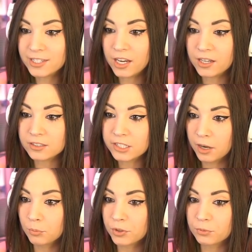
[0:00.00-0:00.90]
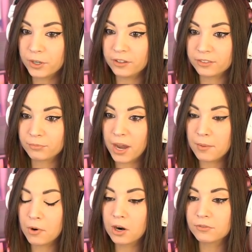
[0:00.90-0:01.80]
and tampered with by
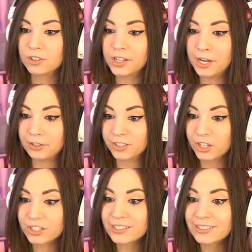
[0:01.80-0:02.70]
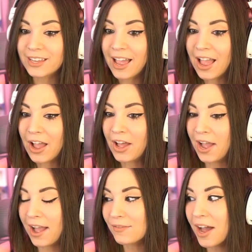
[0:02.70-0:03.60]
Marvel, and it looks
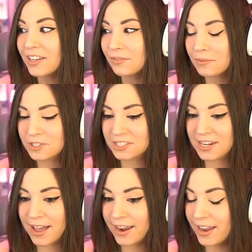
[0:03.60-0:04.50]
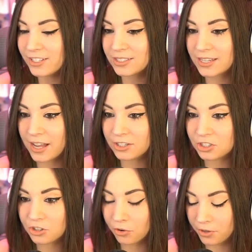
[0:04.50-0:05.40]
I just gotta
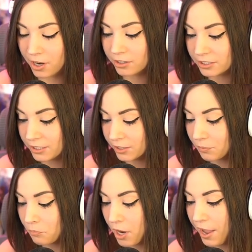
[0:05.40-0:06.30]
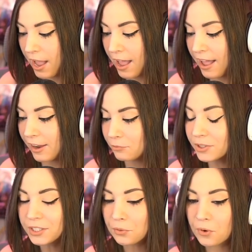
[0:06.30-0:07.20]
show y'all here. But I
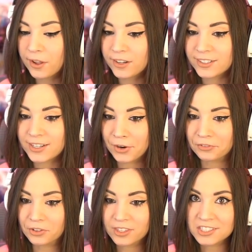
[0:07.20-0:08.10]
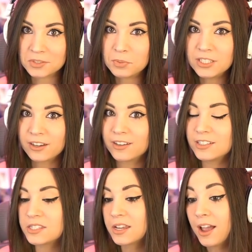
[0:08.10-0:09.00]
really wanted to cover this because,